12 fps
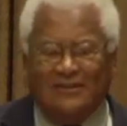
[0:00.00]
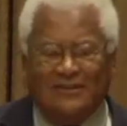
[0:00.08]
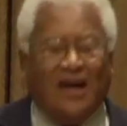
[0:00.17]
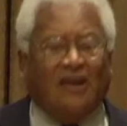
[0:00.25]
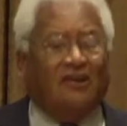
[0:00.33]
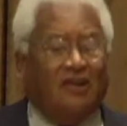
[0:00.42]

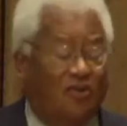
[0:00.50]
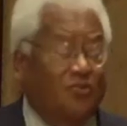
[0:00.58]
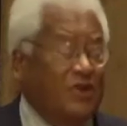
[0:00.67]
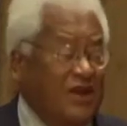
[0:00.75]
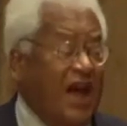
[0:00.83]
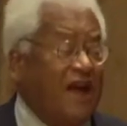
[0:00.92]
Not only do
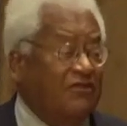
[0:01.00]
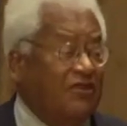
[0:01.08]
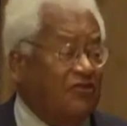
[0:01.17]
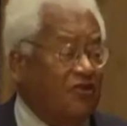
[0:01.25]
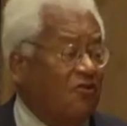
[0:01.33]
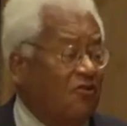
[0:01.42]
we have
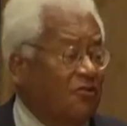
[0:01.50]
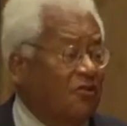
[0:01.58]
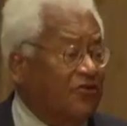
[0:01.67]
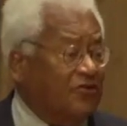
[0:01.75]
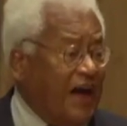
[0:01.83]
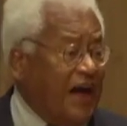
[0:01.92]
these
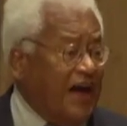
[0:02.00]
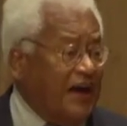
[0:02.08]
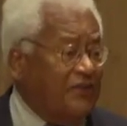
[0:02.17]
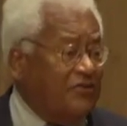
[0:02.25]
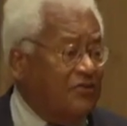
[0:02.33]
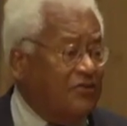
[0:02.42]
horrible
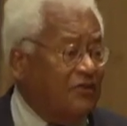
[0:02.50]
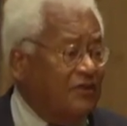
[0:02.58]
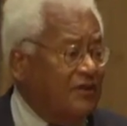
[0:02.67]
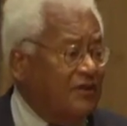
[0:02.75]
signs,